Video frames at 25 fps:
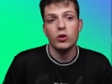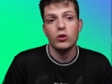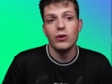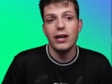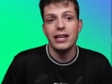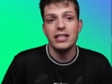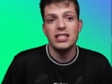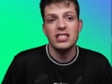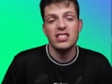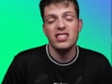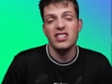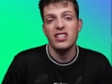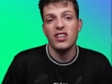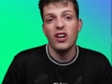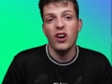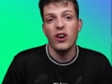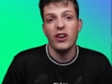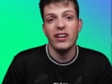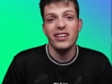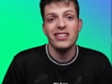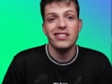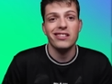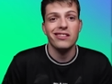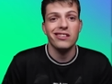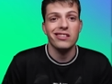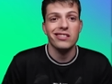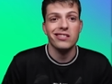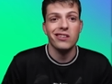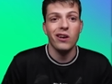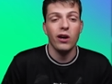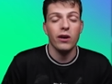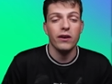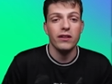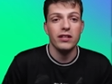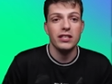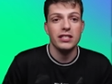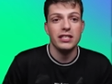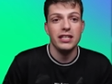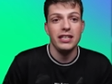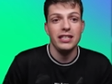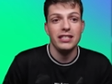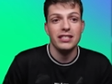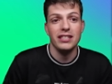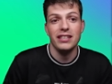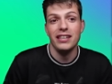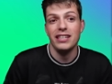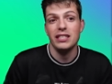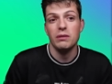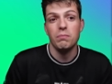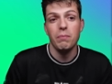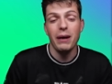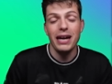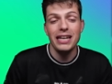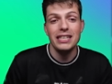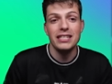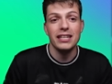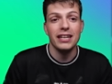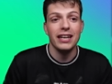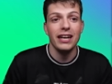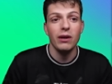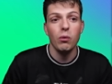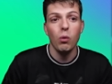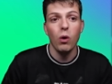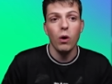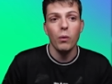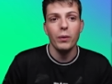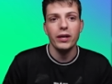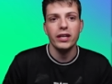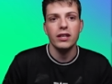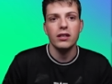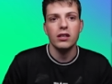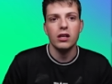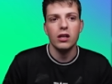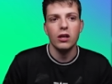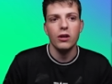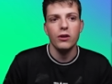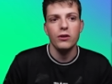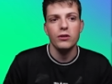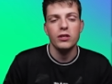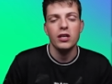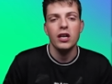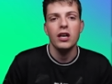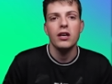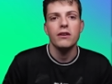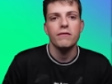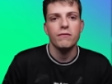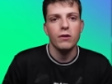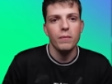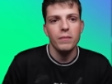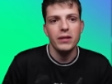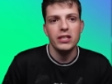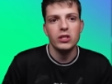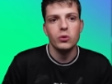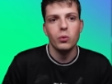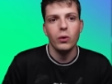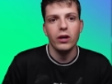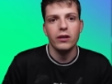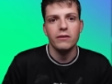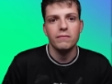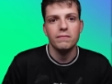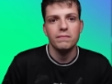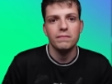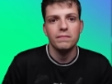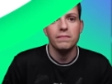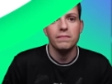strategy going into the start of the season, is basically what we conclude from this one.